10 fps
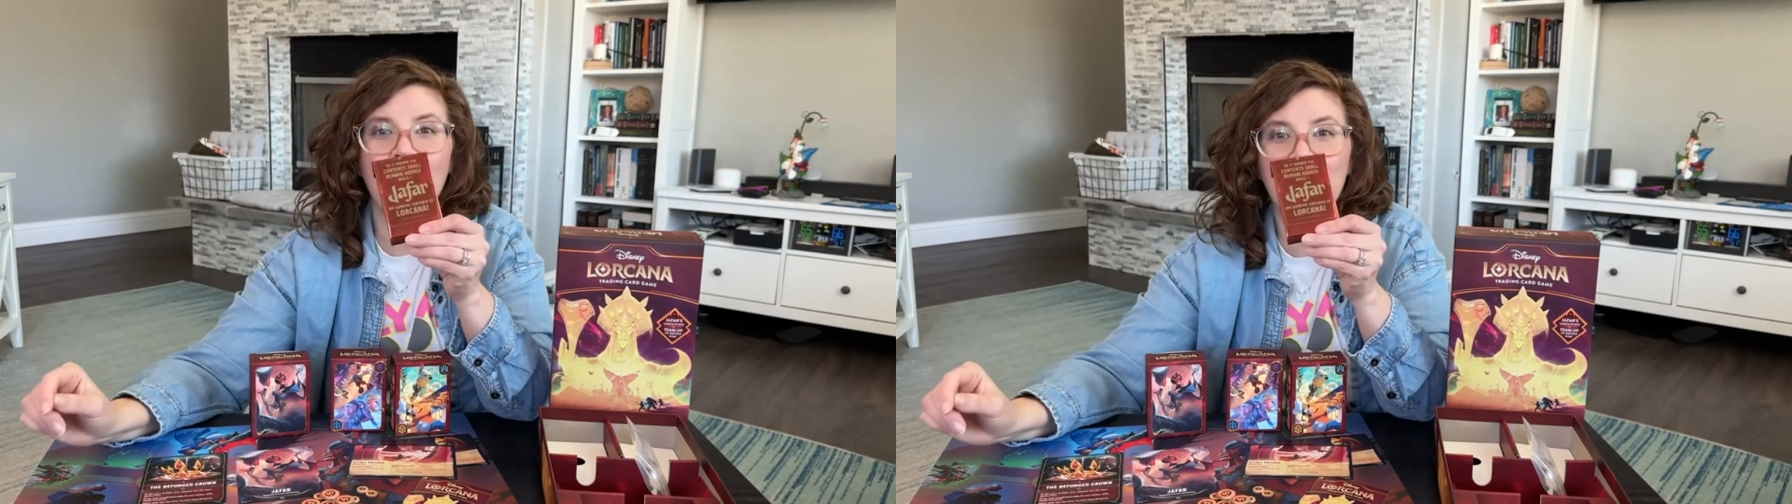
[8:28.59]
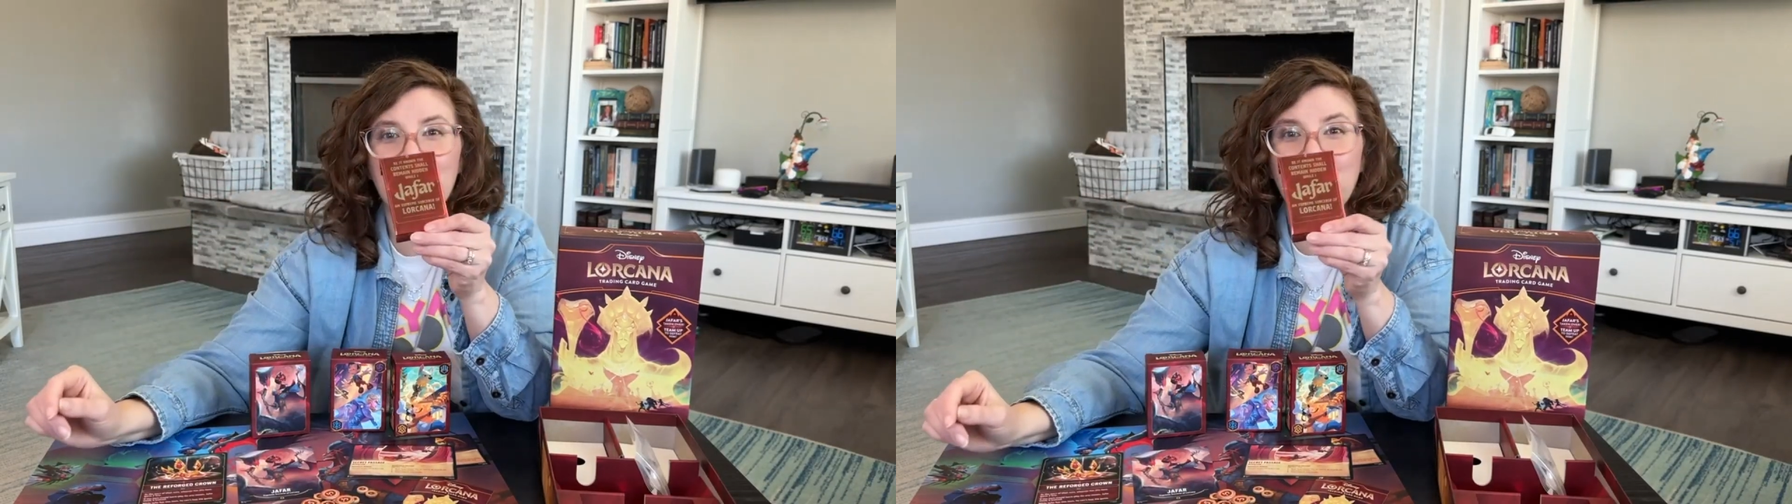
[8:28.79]

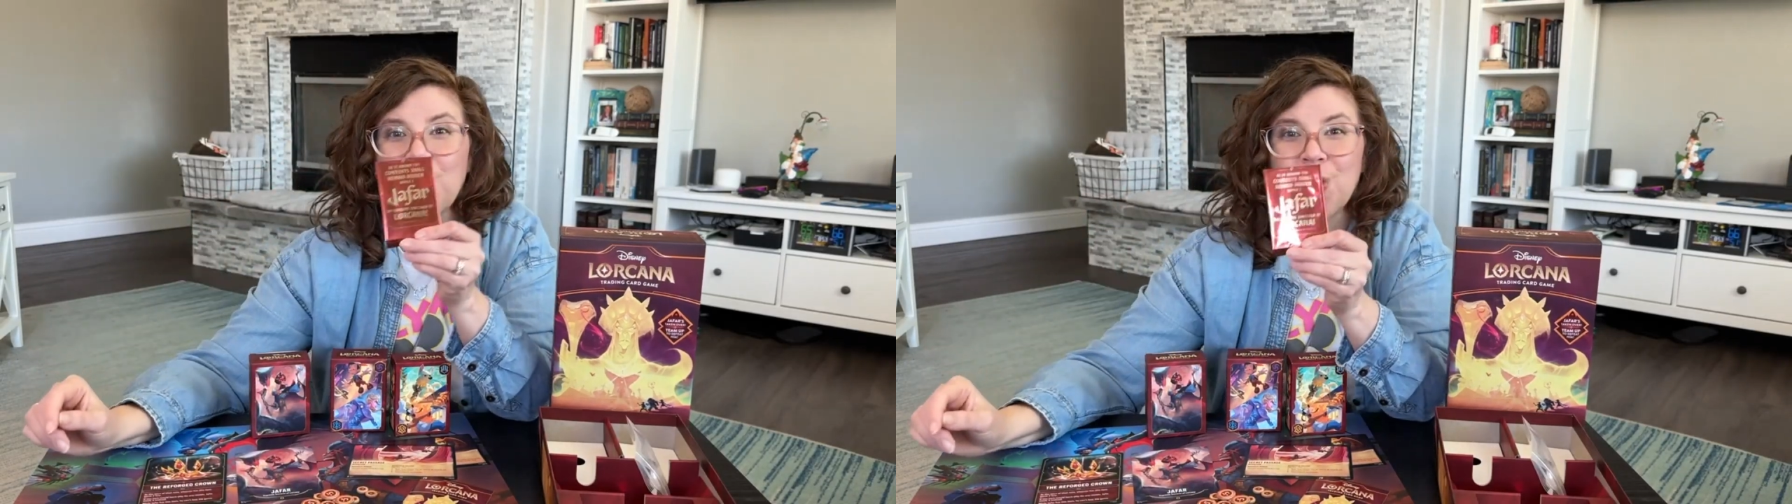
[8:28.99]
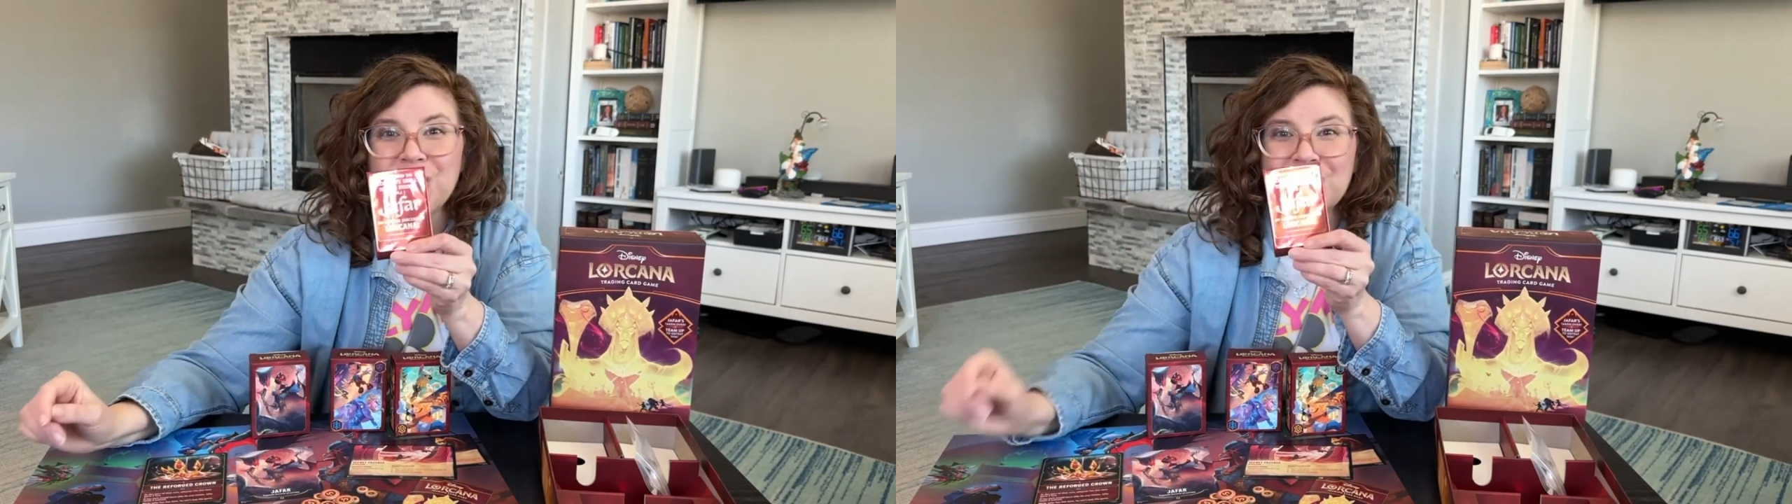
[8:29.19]

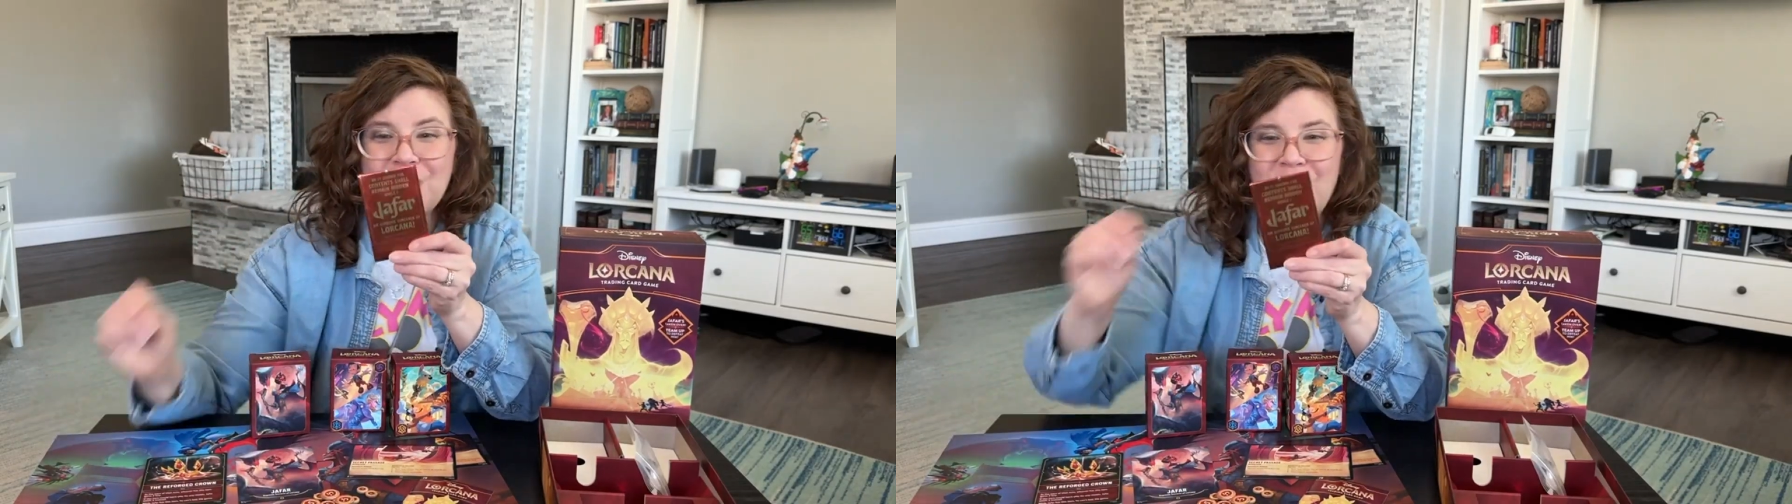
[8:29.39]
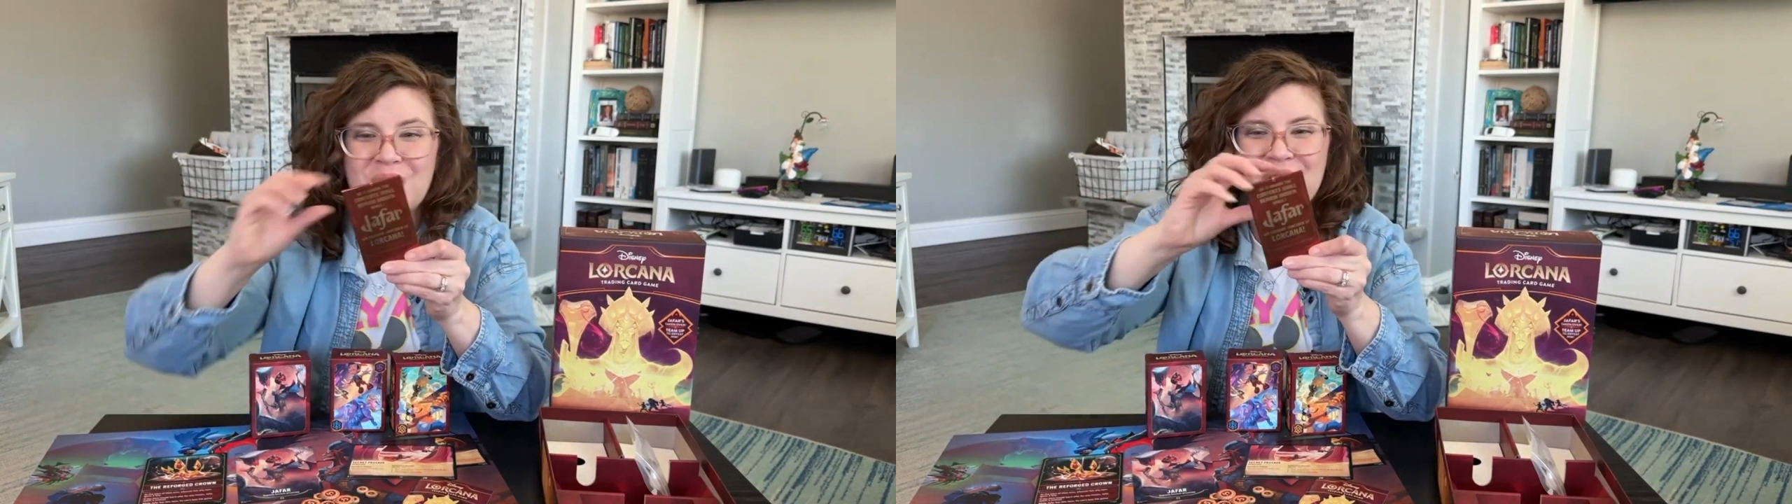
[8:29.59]
reward
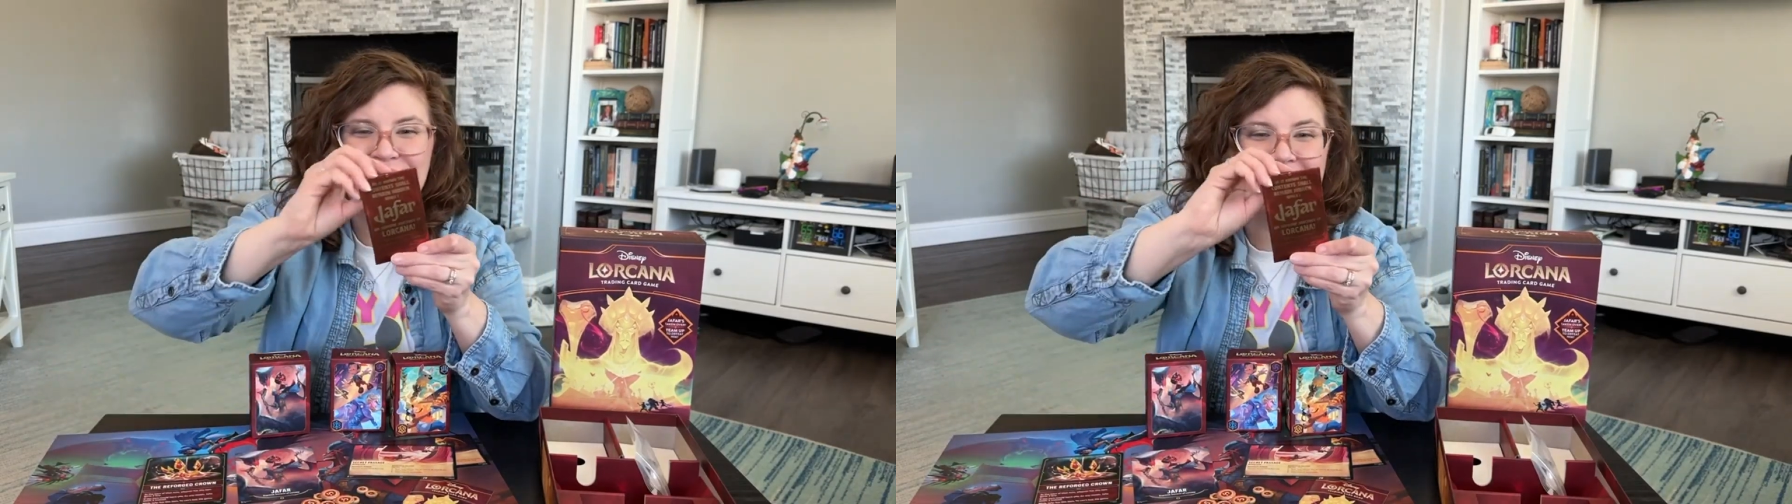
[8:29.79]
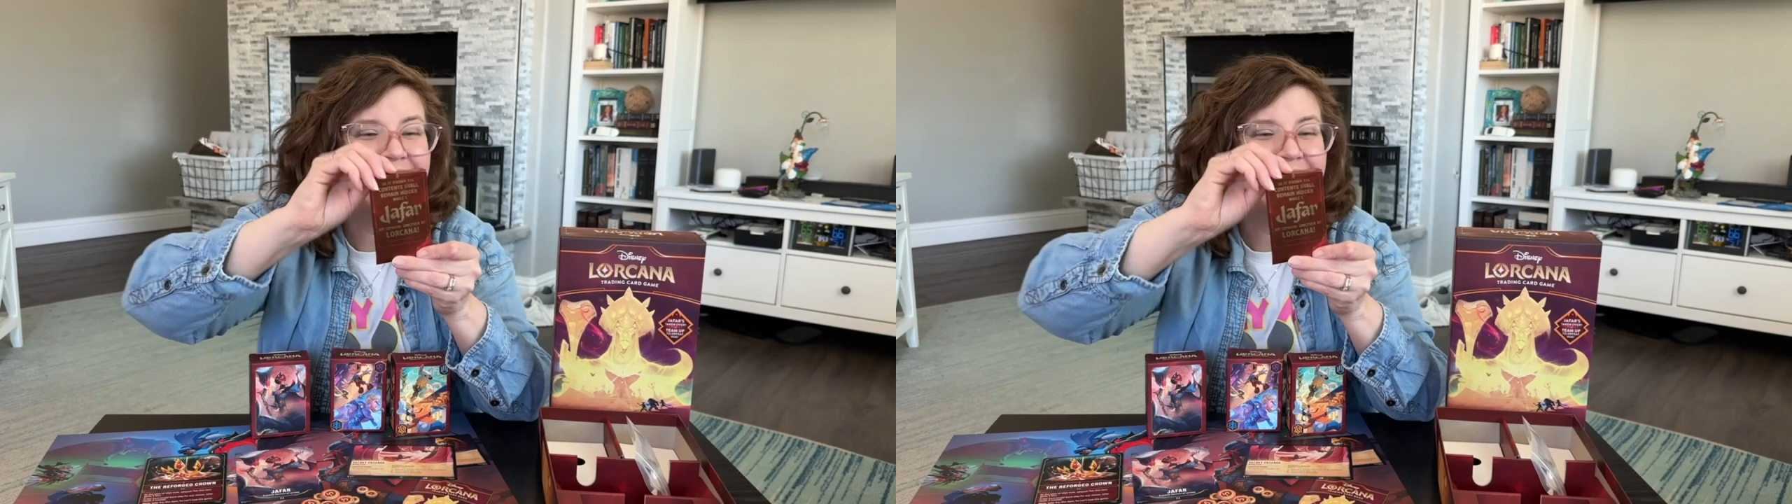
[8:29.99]
card.